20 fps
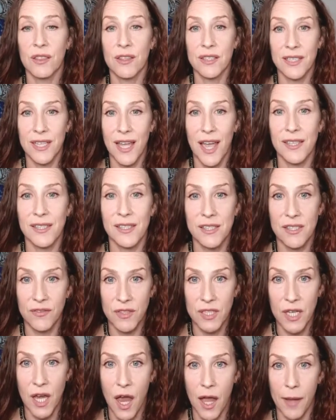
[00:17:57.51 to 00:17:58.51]
the test
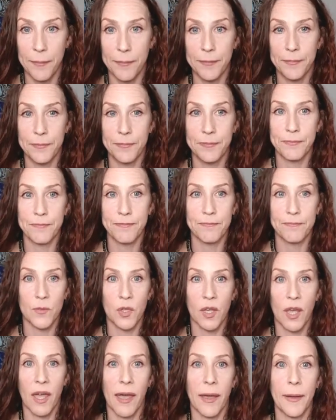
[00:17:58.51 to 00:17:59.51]
of time.
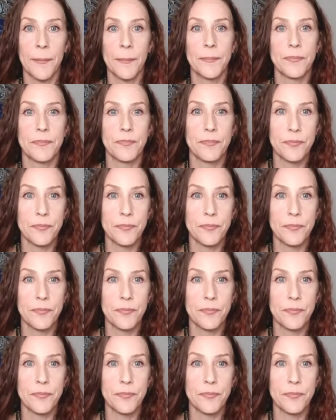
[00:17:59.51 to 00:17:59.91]
Okay?